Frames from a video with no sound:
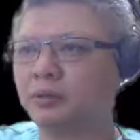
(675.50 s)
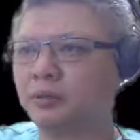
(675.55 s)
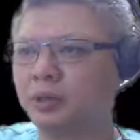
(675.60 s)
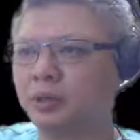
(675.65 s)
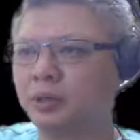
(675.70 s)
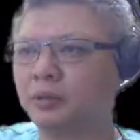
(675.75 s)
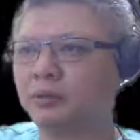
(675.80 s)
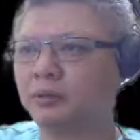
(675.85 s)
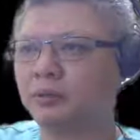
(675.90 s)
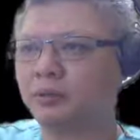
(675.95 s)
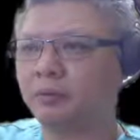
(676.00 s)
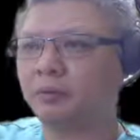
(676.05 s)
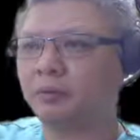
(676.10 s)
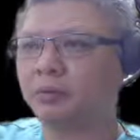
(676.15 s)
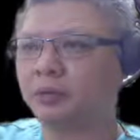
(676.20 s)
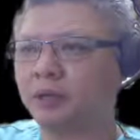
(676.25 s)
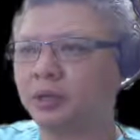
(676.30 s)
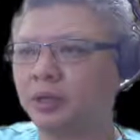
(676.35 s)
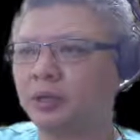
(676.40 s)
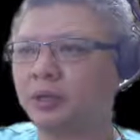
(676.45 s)
that red
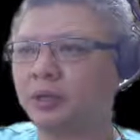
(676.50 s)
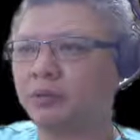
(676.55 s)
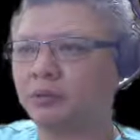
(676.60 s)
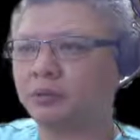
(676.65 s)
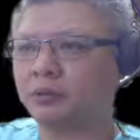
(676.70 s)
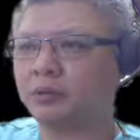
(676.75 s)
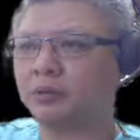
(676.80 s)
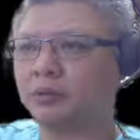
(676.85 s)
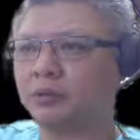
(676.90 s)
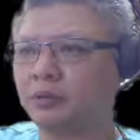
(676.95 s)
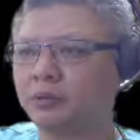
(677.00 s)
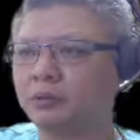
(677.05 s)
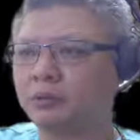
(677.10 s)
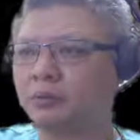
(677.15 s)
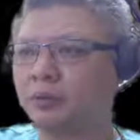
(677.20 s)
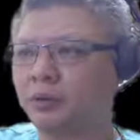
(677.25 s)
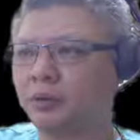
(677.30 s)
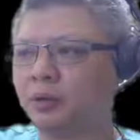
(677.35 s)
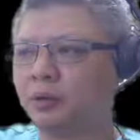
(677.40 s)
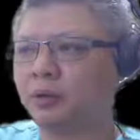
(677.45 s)
was guarding was this
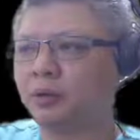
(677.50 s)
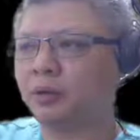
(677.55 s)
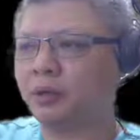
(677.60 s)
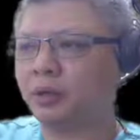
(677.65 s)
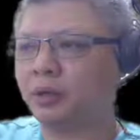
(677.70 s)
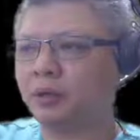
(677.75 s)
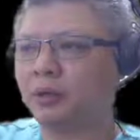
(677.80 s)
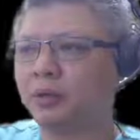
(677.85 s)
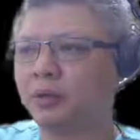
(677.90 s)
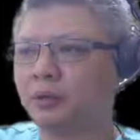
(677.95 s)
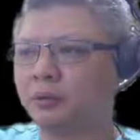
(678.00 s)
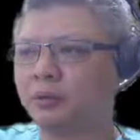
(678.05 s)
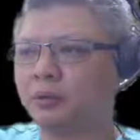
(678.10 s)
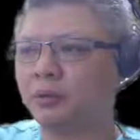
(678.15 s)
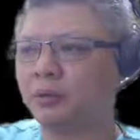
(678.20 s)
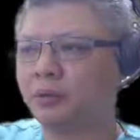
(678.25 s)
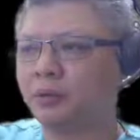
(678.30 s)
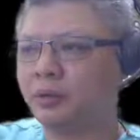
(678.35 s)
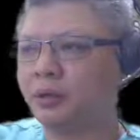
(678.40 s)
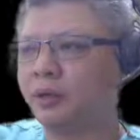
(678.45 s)
point.
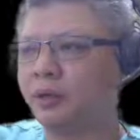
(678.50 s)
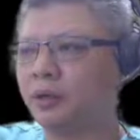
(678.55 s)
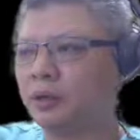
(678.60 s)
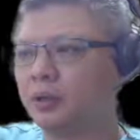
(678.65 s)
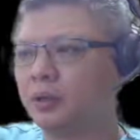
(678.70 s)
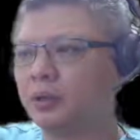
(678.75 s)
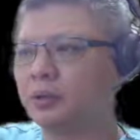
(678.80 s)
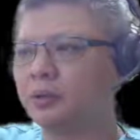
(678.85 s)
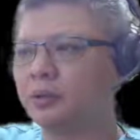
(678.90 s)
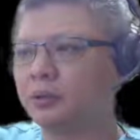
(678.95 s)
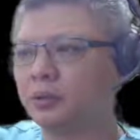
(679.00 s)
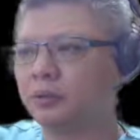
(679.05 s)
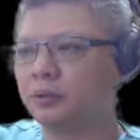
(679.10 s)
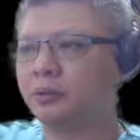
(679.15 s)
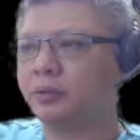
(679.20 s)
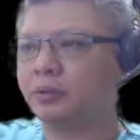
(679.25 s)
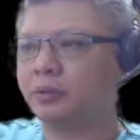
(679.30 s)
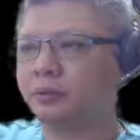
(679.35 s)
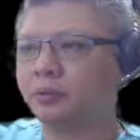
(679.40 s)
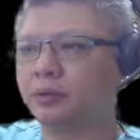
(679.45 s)
So
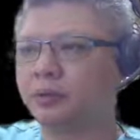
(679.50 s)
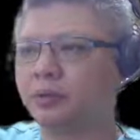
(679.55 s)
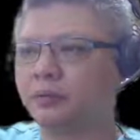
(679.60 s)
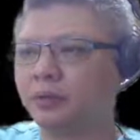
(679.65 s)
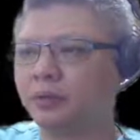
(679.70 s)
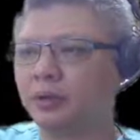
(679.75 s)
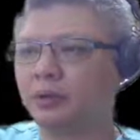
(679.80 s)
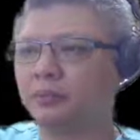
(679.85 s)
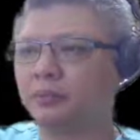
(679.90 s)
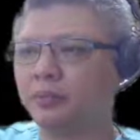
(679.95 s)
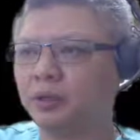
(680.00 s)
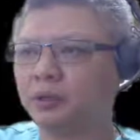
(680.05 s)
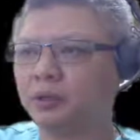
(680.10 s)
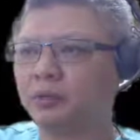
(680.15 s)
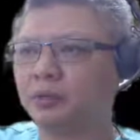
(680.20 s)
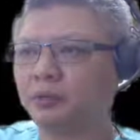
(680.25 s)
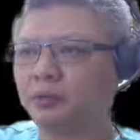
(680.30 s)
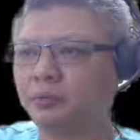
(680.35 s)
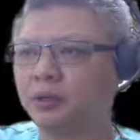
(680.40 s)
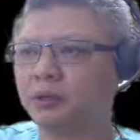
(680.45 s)
red would develop
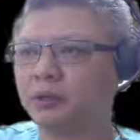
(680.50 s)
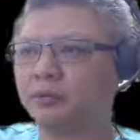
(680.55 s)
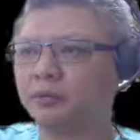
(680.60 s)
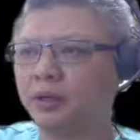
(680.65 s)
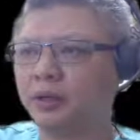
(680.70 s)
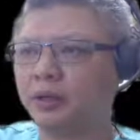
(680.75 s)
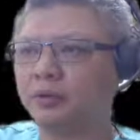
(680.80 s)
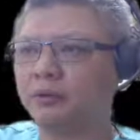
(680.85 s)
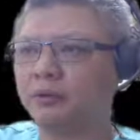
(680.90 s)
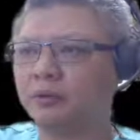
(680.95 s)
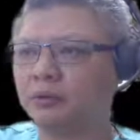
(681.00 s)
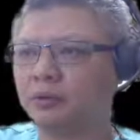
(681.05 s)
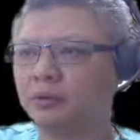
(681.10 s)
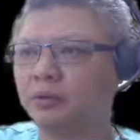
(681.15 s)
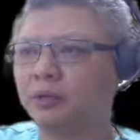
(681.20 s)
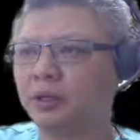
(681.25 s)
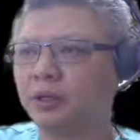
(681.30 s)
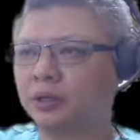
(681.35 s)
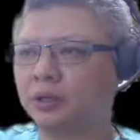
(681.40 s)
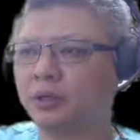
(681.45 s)
h3 plus 5 to
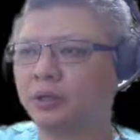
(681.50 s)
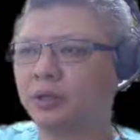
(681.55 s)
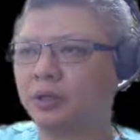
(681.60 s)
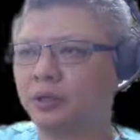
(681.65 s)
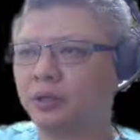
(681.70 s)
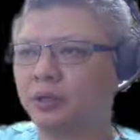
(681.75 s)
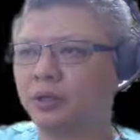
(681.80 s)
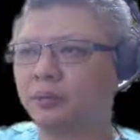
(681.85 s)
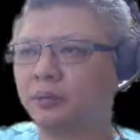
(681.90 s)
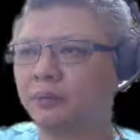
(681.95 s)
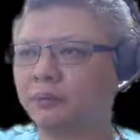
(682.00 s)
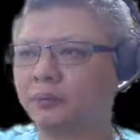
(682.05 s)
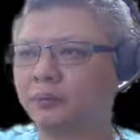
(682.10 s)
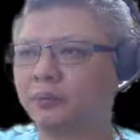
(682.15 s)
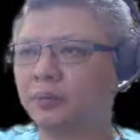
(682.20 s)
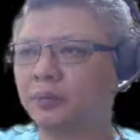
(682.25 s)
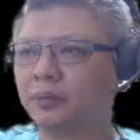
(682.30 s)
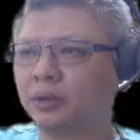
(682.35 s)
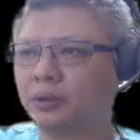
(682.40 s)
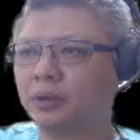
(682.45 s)
attack the
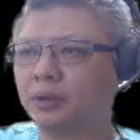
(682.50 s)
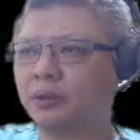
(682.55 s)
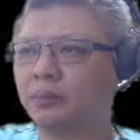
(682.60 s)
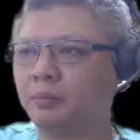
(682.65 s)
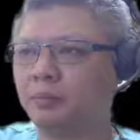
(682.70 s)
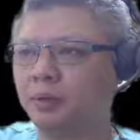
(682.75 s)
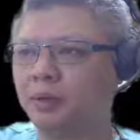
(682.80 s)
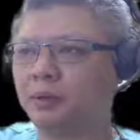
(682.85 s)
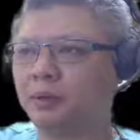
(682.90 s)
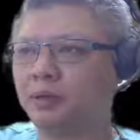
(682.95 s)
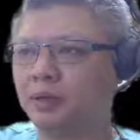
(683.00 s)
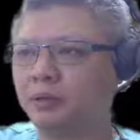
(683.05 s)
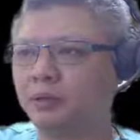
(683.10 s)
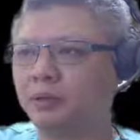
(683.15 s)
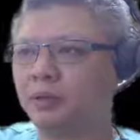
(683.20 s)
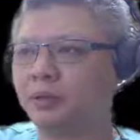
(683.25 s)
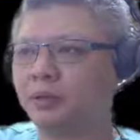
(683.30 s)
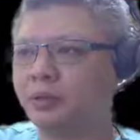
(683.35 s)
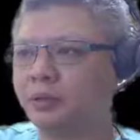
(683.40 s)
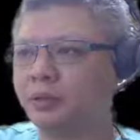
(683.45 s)
black
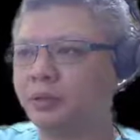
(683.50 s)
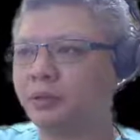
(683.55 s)
chariot,